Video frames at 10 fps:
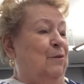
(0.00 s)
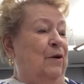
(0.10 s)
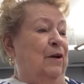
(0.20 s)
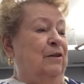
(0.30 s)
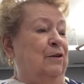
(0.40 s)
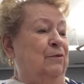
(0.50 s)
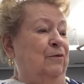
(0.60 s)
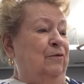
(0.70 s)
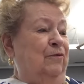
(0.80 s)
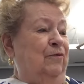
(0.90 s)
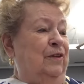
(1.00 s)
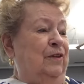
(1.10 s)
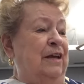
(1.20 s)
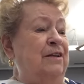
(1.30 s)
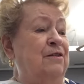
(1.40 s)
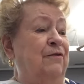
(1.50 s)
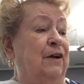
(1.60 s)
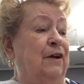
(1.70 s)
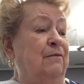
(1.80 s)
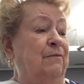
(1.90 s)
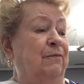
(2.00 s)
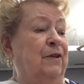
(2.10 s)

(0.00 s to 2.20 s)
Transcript: In Lanesville,